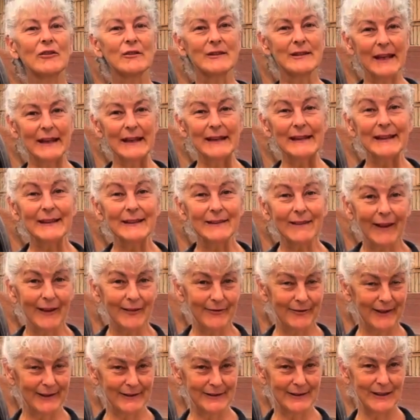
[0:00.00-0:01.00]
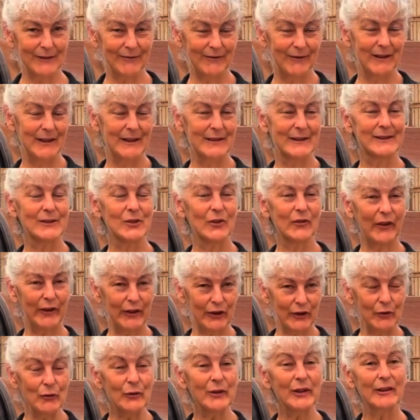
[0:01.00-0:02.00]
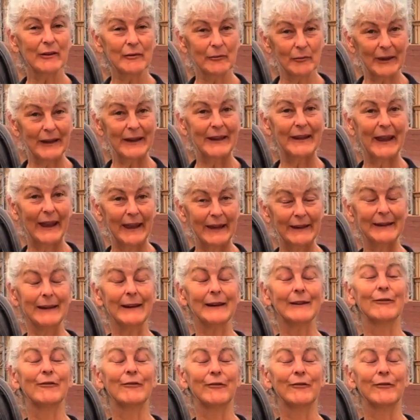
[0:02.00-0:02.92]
daily life activities so that you can regain it